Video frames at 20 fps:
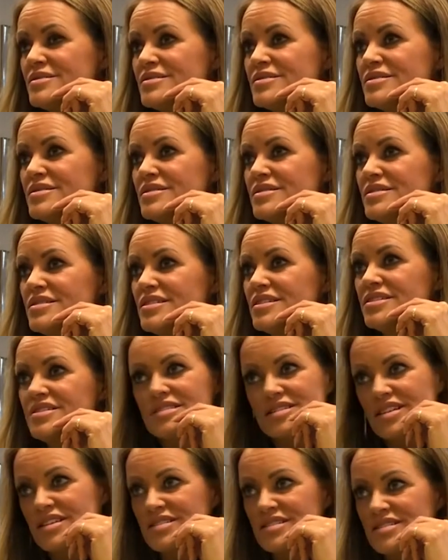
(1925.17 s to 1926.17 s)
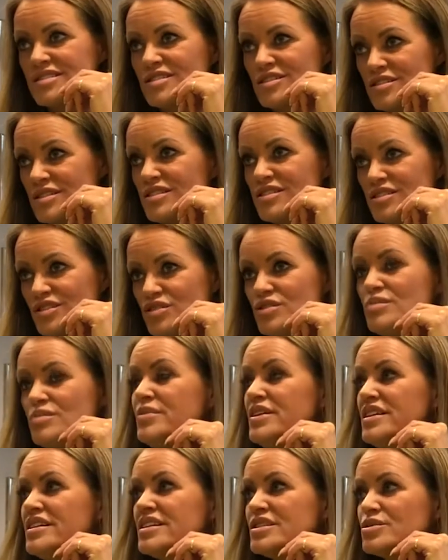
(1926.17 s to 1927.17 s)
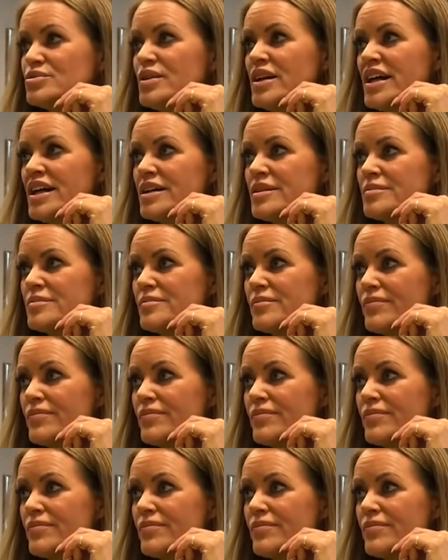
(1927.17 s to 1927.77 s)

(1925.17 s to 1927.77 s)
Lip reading: well, it should be this way.